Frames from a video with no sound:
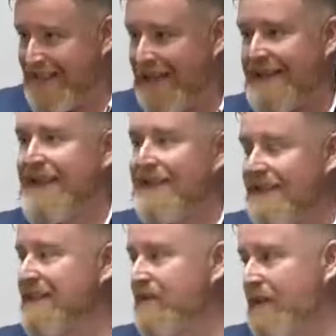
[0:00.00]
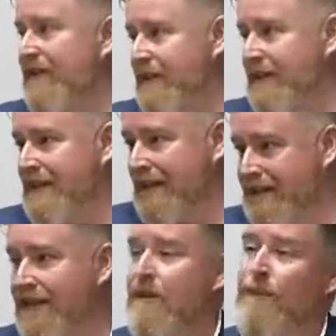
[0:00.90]
see that this is what the need
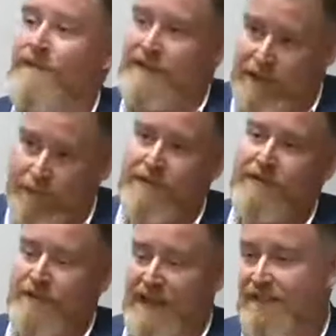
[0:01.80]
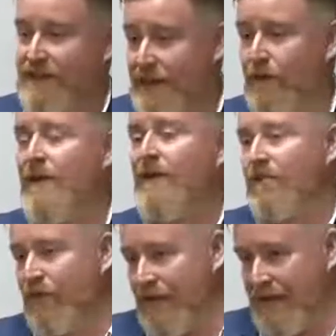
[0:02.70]
is. We've set up successfully now
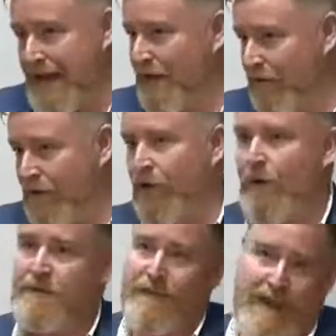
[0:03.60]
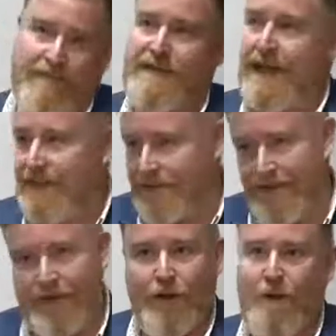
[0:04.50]
3 Lego clubs, we have
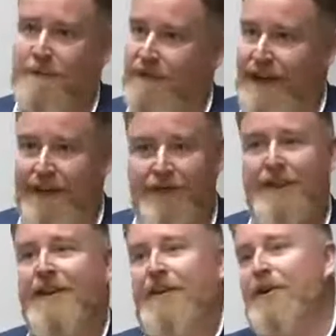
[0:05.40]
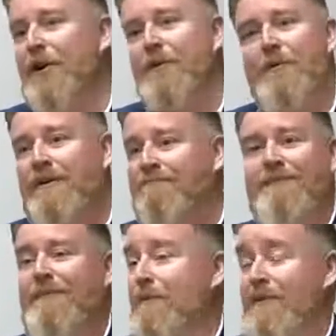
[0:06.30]
dancing clubs, we have, we
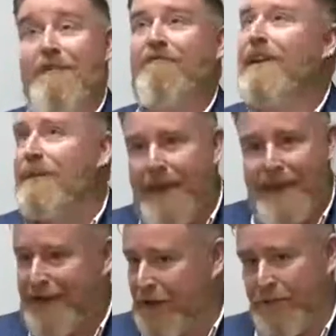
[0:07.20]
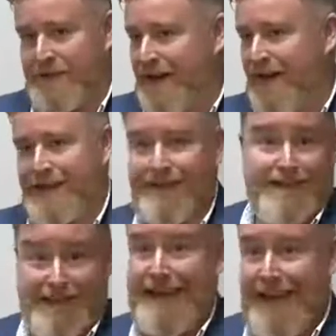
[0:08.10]
have a film making club starting
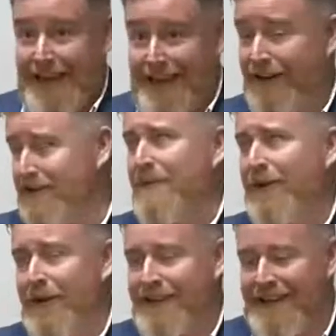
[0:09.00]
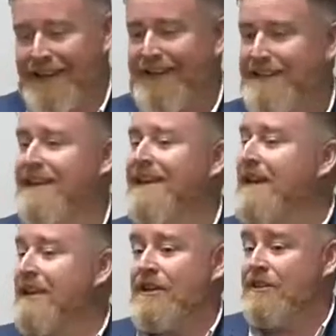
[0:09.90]
today or tomorrow, I think it is.
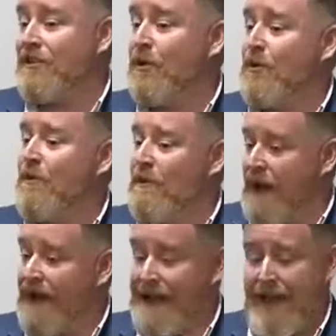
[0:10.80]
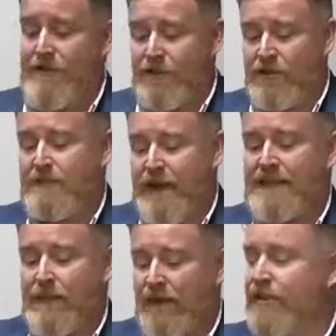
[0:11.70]
So again, just
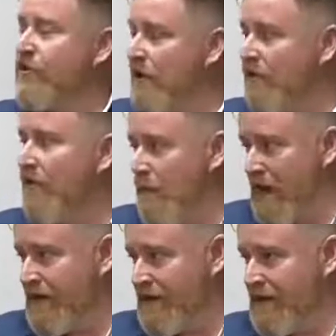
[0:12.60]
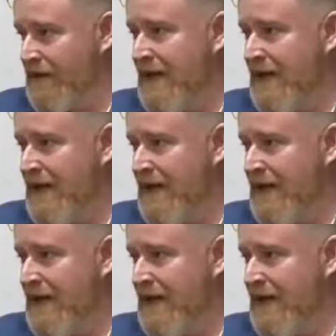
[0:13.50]
based on what the children want.